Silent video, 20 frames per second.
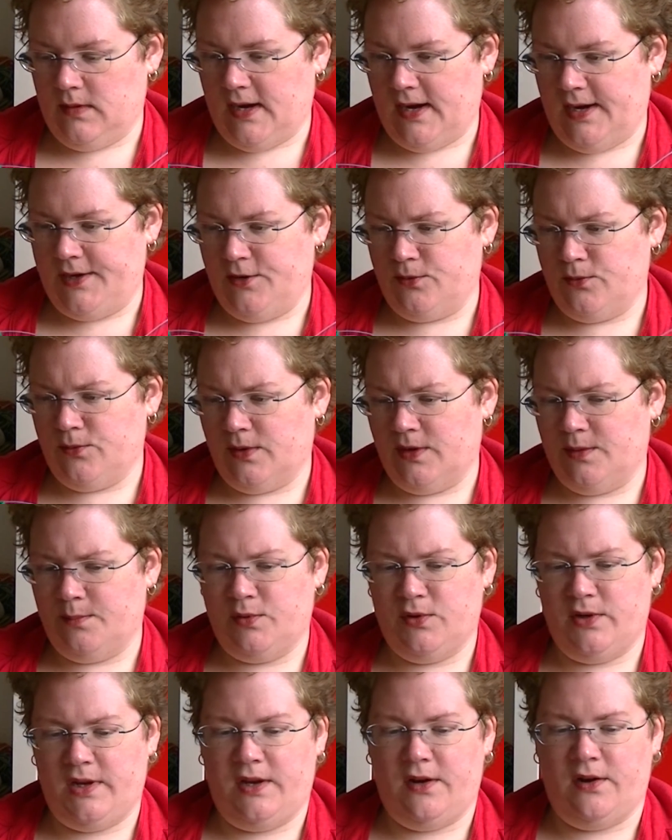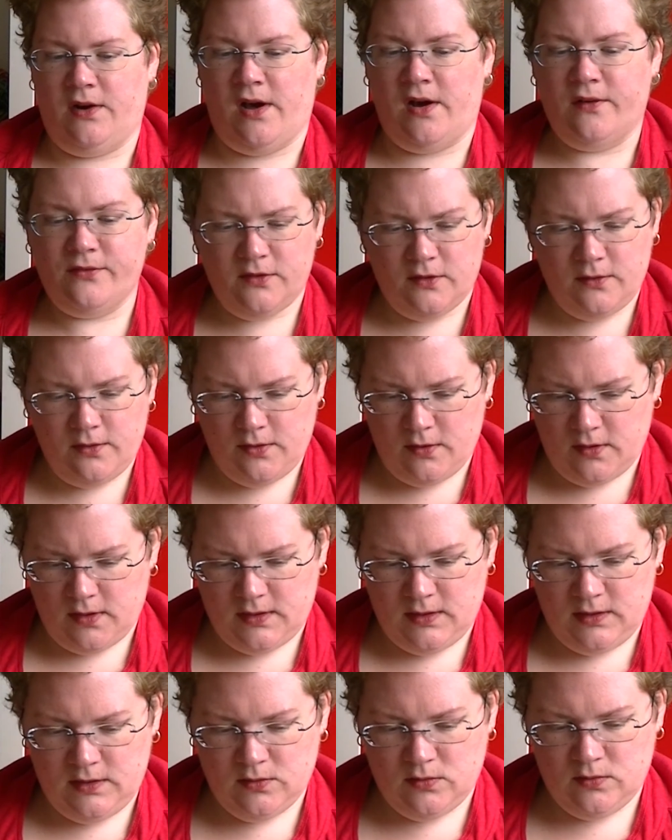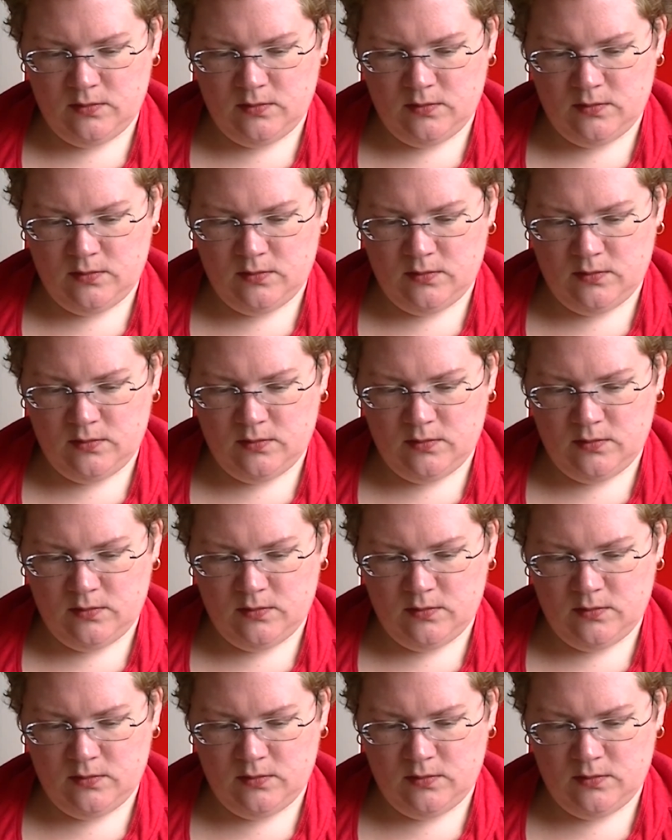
I don't want to put in an afterthought heel